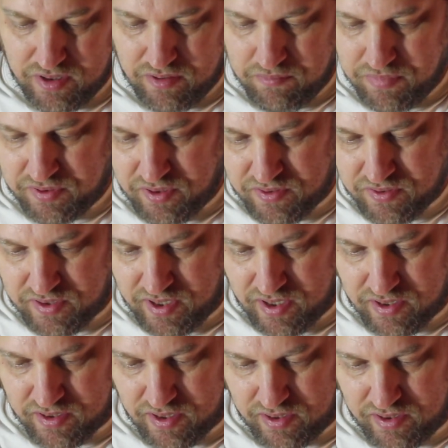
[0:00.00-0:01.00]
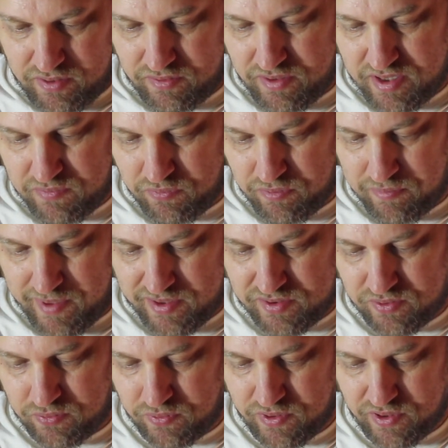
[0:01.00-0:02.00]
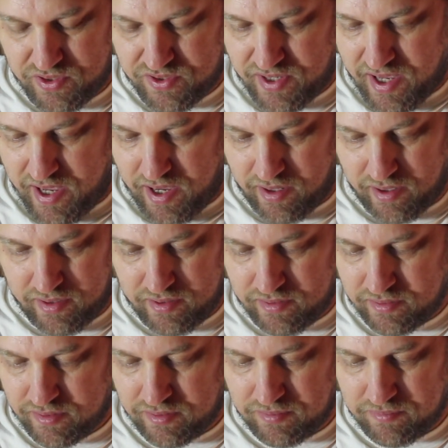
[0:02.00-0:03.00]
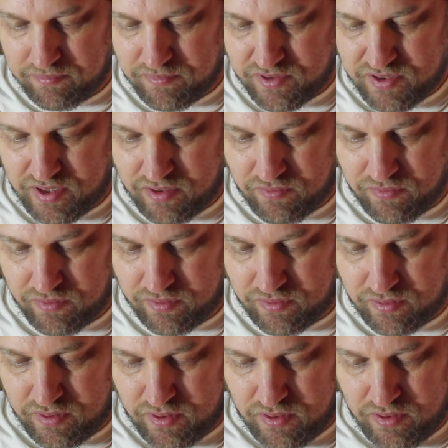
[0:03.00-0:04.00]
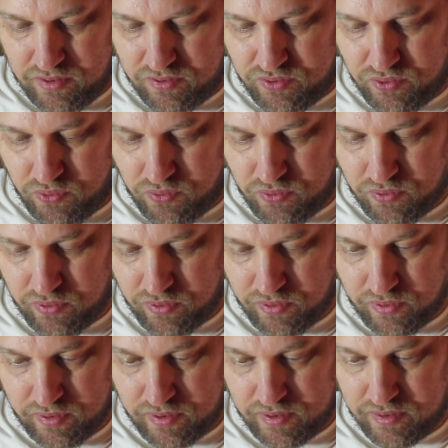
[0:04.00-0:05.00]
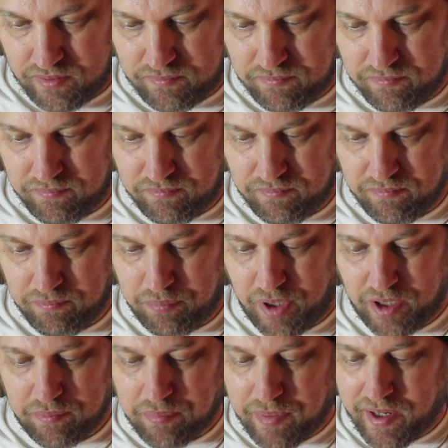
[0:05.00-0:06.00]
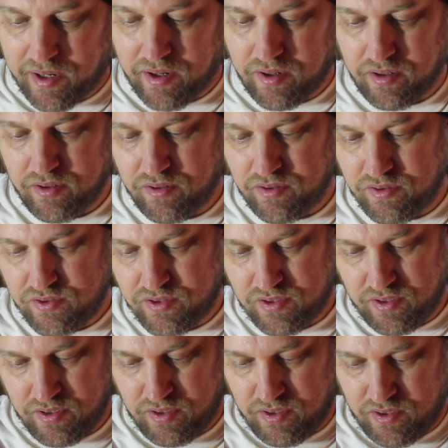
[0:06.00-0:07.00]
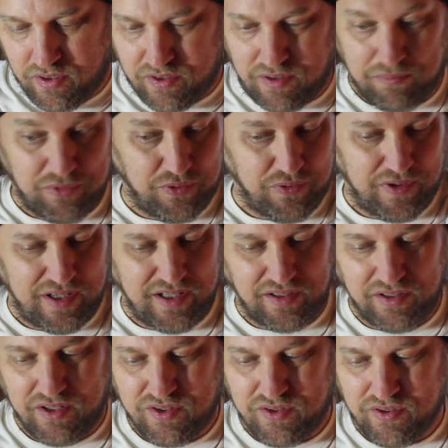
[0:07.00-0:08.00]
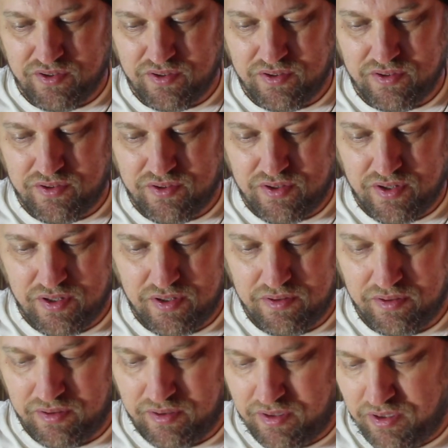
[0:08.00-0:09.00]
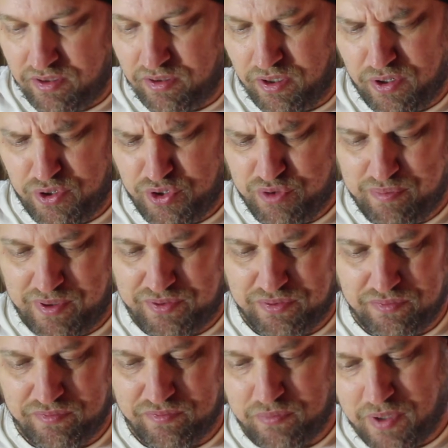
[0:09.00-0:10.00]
But there's things like, this room has torn sack, secret door, bugbears, subterranean lizards, large puddles